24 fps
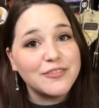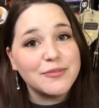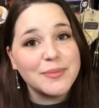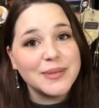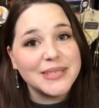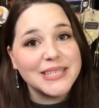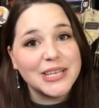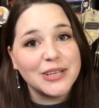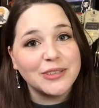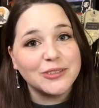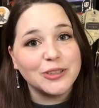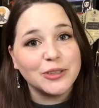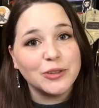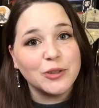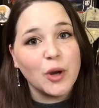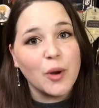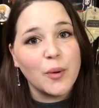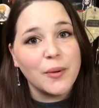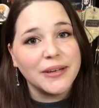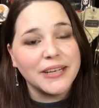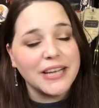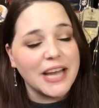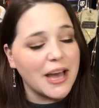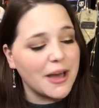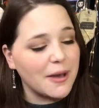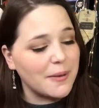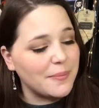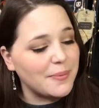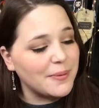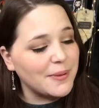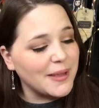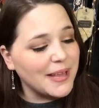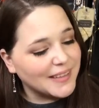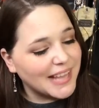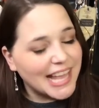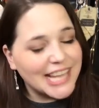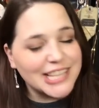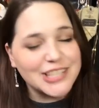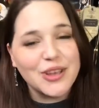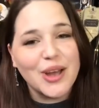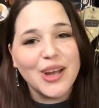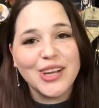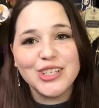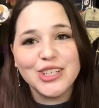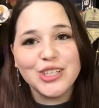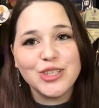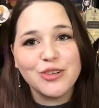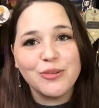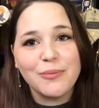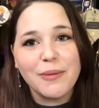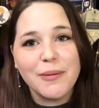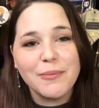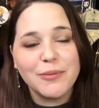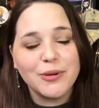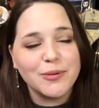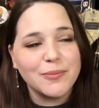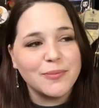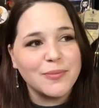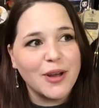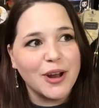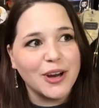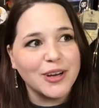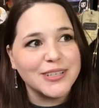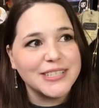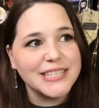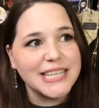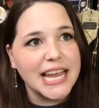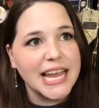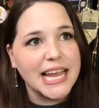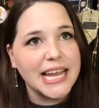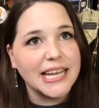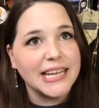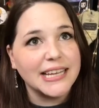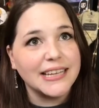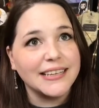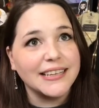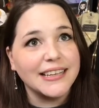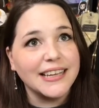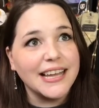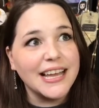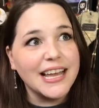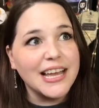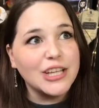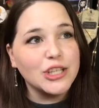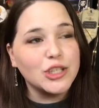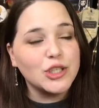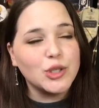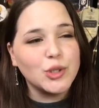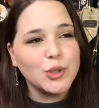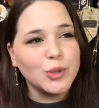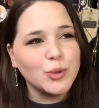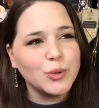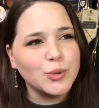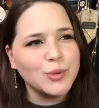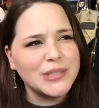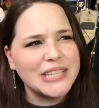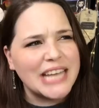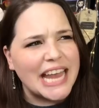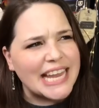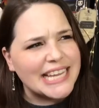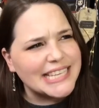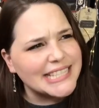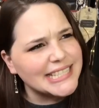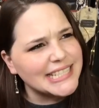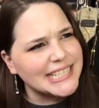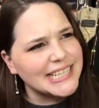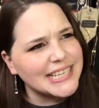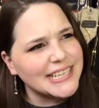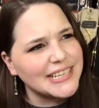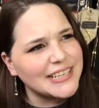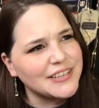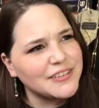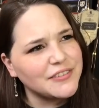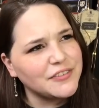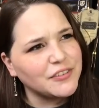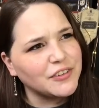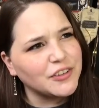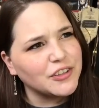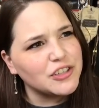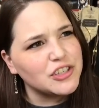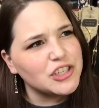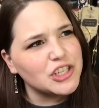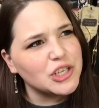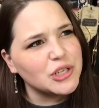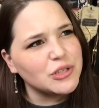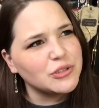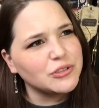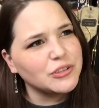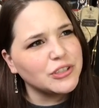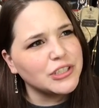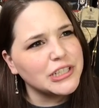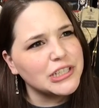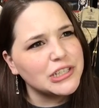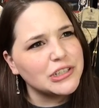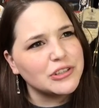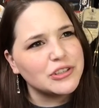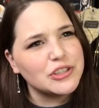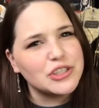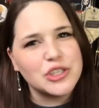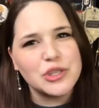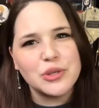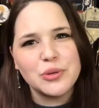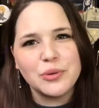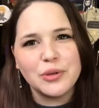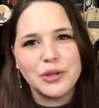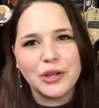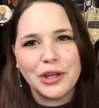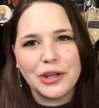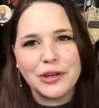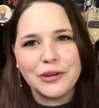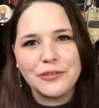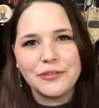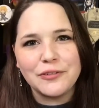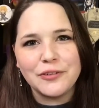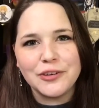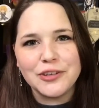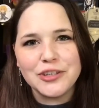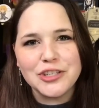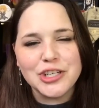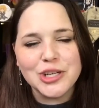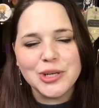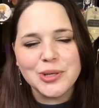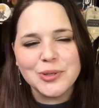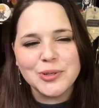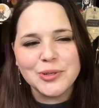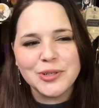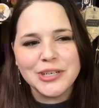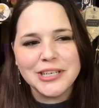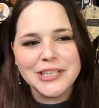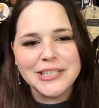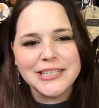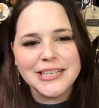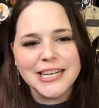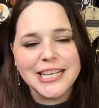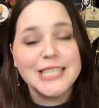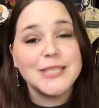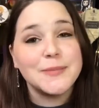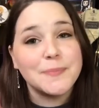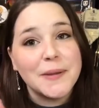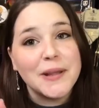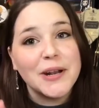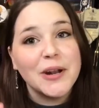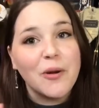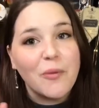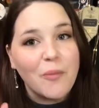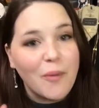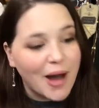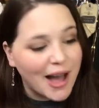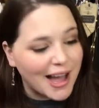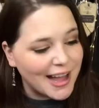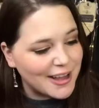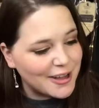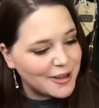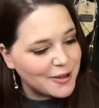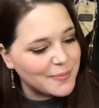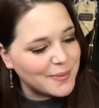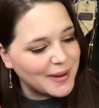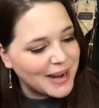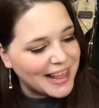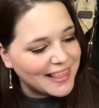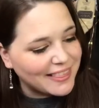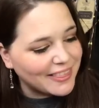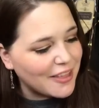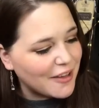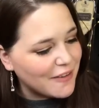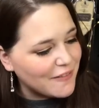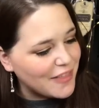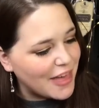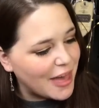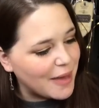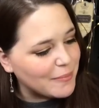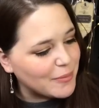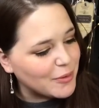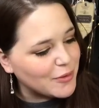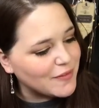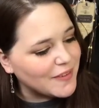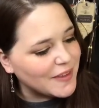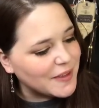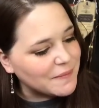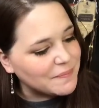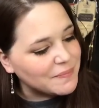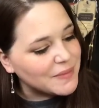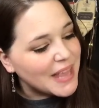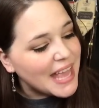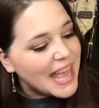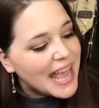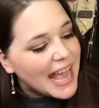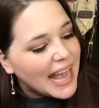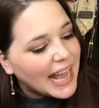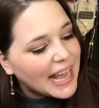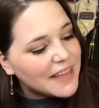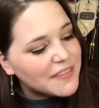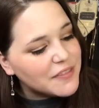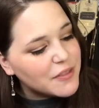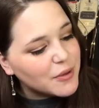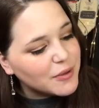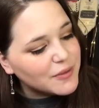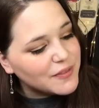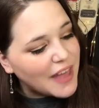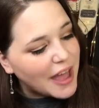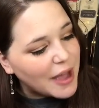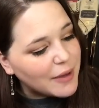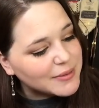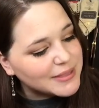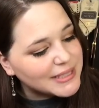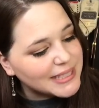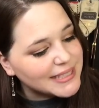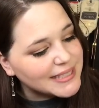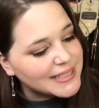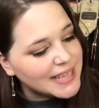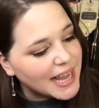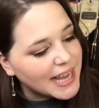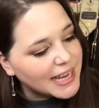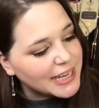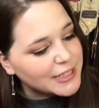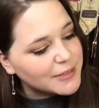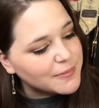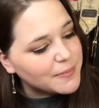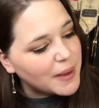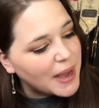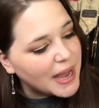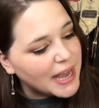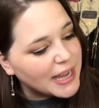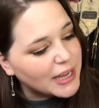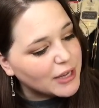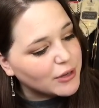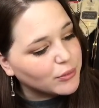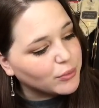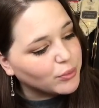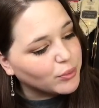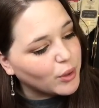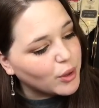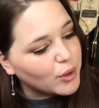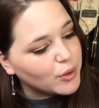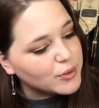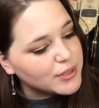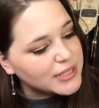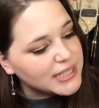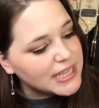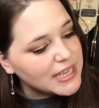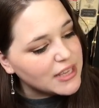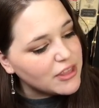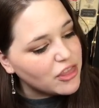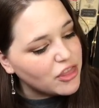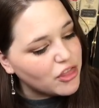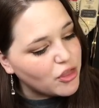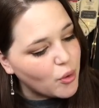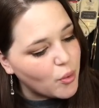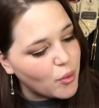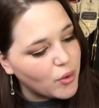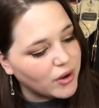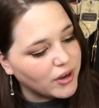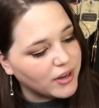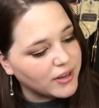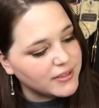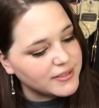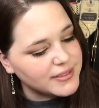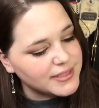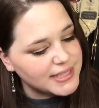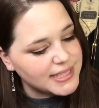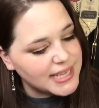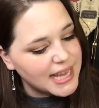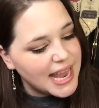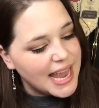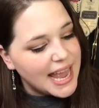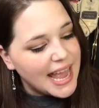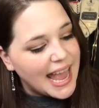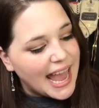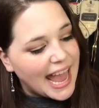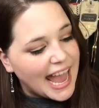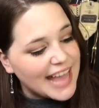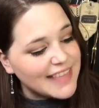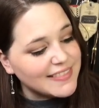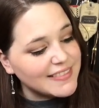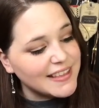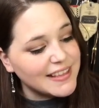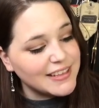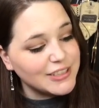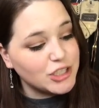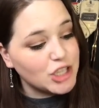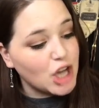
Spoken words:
Matilda growing up, and so I just remember her saying, too tasty for children or too good for children. It's been a while, but I love that movie. And that was designed by Rosie Thorns, and then